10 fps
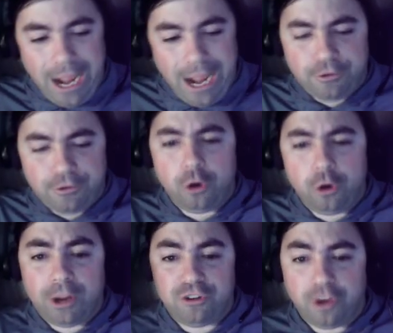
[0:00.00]
If you're new to
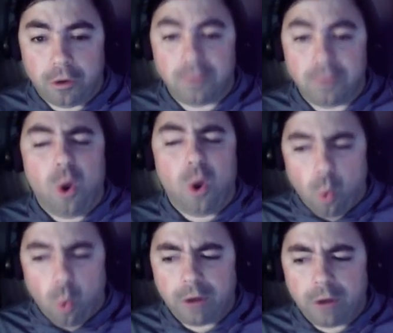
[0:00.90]
my channel,
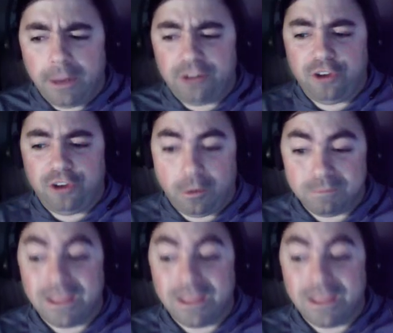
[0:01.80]
welcome to my channel.